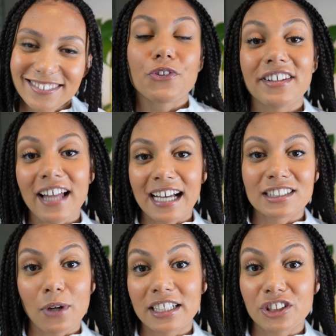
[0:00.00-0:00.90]
So the
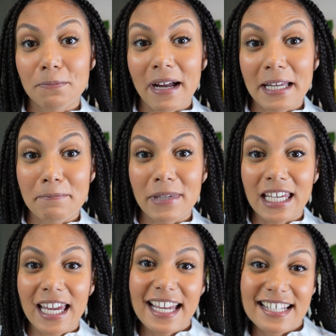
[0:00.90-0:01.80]
last question might
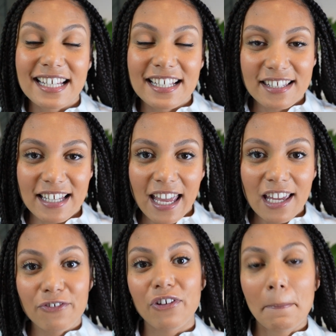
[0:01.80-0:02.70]
be, is it
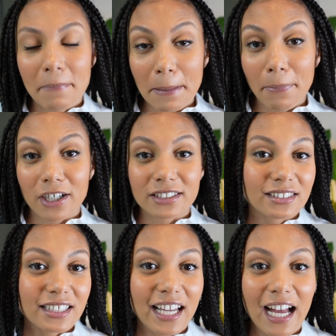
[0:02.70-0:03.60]
safe? Me
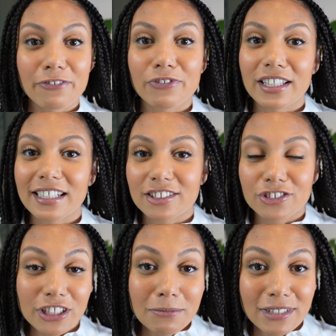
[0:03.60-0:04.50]
personally, I feel
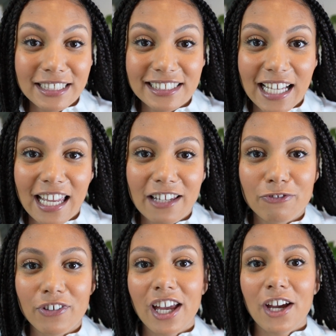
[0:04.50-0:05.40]
extremely safe
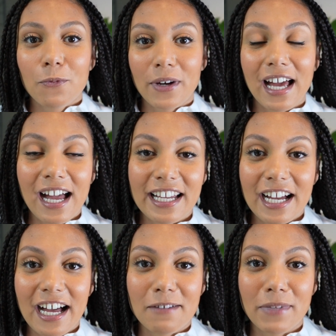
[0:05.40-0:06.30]
when I
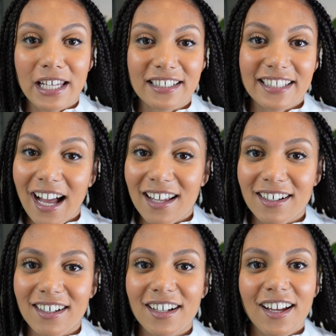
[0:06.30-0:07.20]
am in
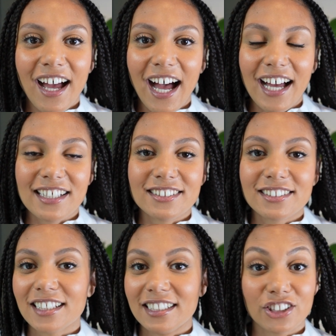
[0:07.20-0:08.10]
Ghana,
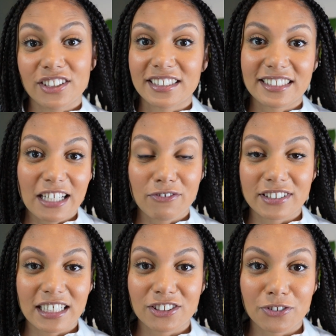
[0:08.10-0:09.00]
and just as safe
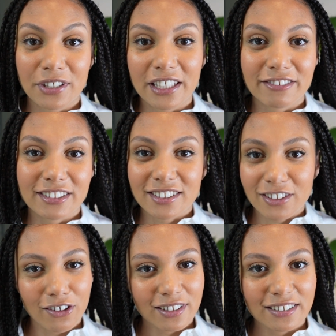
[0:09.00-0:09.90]
as I do here in
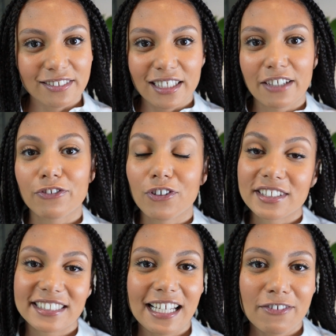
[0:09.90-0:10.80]
Scotland, if
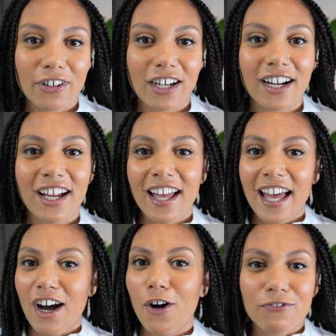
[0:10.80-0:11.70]
not safer.
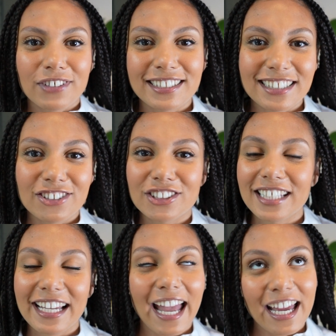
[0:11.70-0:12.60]
Obviously, just
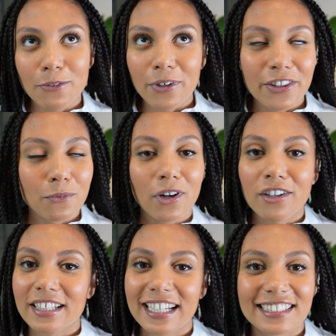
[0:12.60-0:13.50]
like anywhere in the
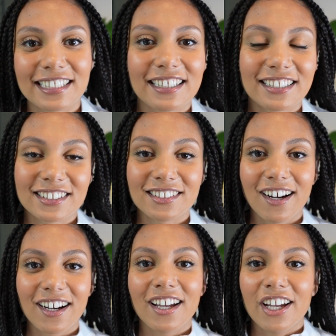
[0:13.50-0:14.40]
world, like I said at the
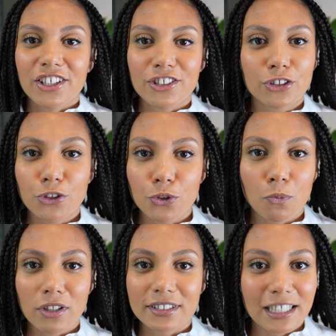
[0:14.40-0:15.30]
start, you do
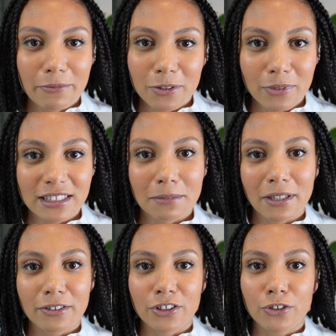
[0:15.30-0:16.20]
want to keep your wits
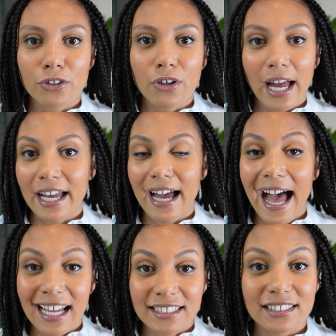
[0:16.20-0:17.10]
about you.
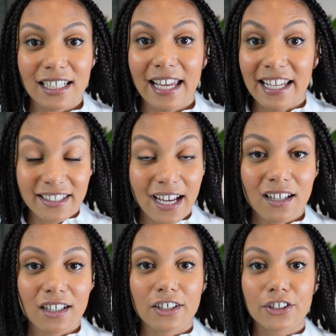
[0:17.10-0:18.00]
And in
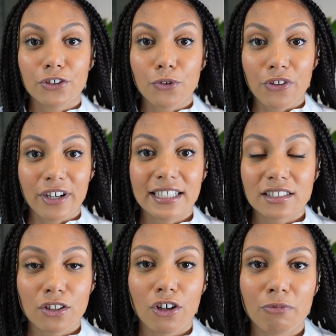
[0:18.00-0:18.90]
Ghana, you know, there is
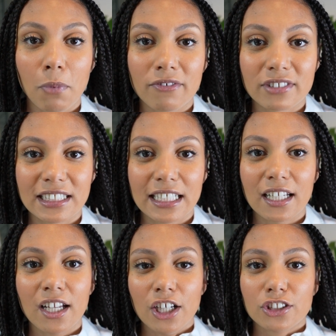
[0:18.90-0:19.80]
a lot of
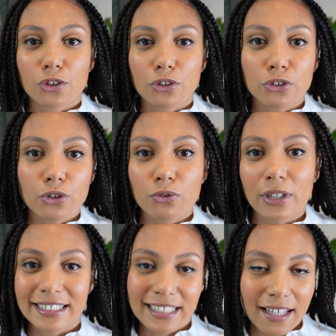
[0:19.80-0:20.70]
poverty, so you don't
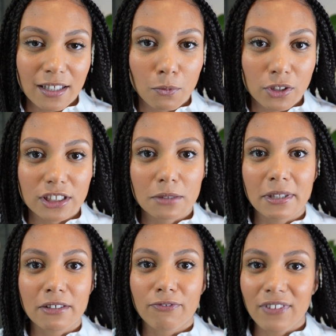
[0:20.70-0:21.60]
exactly want to
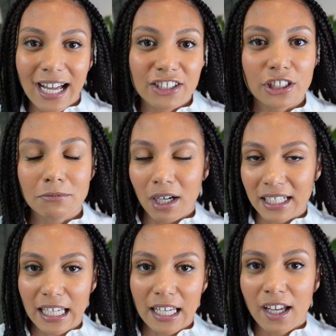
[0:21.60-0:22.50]
be flashing
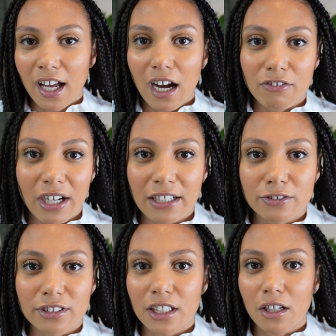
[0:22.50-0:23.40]
money
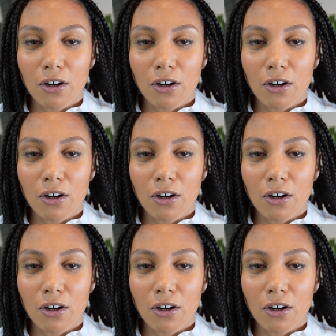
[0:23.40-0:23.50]
around.